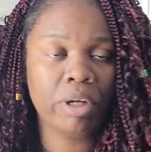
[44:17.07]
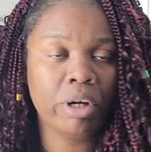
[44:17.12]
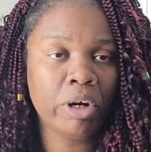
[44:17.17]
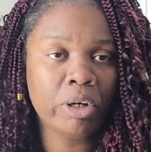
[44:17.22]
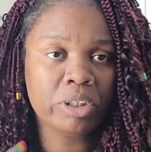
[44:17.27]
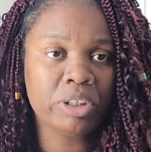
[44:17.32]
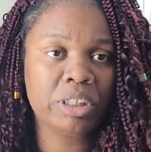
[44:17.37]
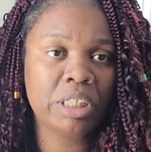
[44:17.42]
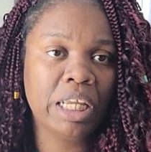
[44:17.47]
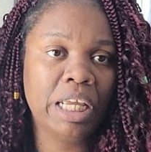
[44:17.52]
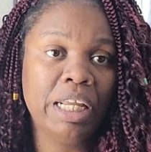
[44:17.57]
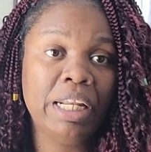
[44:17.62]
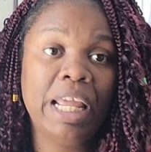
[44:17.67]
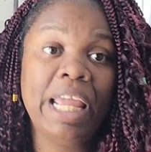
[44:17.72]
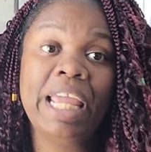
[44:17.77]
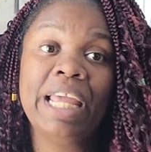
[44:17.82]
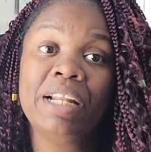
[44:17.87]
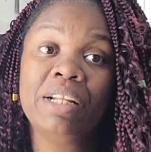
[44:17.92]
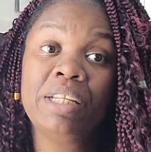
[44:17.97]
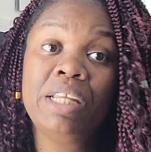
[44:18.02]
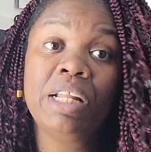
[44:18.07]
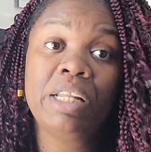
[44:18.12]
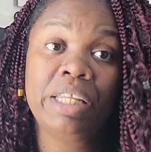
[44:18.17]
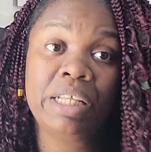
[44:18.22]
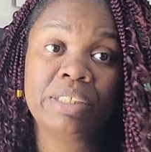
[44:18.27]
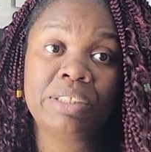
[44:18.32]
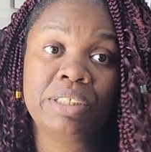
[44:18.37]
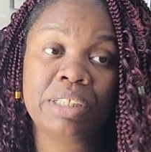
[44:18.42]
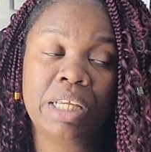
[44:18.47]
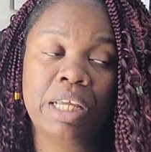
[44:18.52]
her skin and
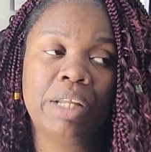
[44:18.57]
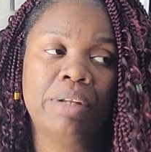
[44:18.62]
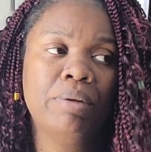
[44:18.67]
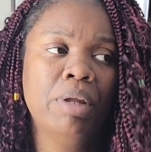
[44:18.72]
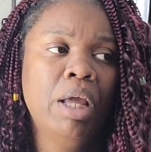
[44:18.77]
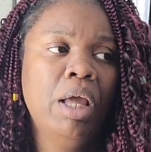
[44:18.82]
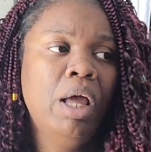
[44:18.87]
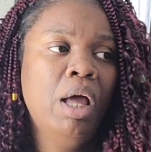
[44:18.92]
Killian's skin